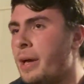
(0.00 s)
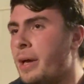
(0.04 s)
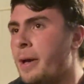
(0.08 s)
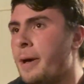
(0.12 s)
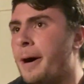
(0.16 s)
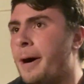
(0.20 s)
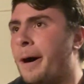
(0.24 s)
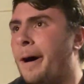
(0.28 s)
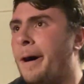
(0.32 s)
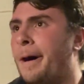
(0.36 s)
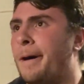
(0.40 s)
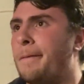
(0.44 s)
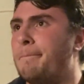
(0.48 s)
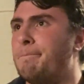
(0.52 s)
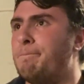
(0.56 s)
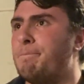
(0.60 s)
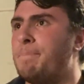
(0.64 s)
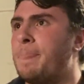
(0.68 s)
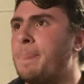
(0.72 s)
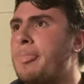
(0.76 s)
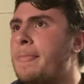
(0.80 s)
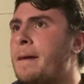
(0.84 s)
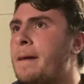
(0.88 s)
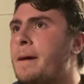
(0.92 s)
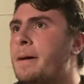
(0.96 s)
um,
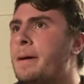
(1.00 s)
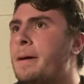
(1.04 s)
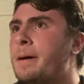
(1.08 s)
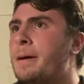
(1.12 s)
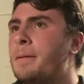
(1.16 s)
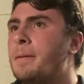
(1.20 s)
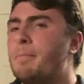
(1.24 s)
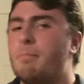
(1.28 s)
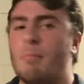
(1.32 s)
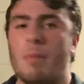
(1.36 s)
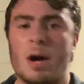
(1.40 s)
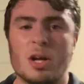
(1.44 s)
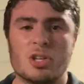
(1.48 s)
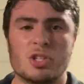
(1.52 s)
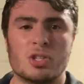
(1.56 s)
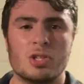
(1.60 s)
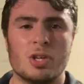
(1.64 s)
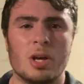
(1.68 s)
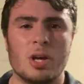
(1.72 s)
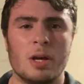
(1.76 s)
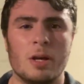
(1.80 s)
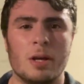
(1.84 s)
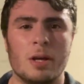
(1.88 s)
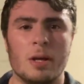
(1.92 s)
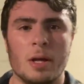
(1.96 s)
mus
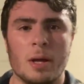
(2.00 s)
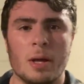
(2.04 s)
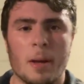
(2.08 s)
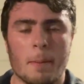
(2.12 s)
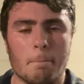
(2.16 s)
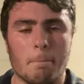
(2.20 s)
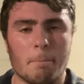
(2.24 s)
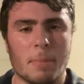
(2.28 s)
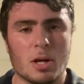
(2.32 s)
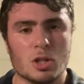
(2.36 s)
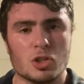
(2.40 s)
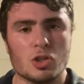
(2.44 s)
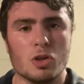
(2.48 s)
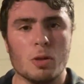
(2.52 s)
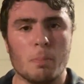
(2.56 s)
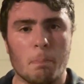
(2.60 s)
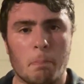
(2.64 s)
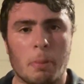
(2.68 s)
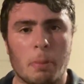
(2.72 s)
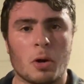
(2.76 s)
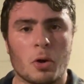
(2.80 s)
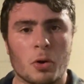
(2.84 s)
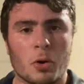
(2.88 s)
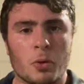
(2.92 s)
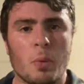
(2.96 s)
muscle
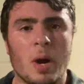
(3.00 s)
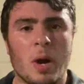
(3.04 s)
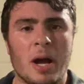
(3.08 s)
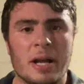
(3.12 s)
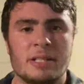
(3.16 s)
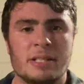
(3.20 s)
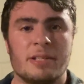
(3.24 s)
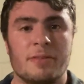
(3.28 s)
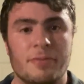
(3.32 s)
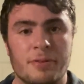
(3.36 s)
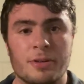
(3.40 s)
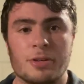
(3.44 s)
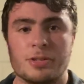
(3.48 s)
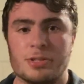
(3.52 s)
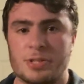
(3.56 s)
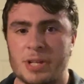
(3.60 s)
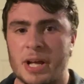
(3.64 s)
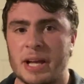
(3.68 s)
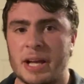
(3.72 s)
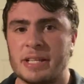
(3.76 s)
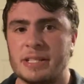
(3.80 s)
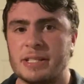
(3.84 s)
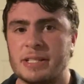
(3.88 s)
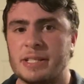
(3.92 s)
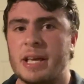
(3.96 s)
burn wise, it feels
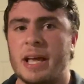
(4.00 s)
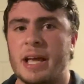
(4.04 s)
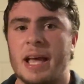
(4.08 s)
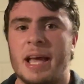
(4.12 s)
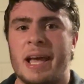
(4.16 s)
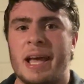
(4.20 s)
nice,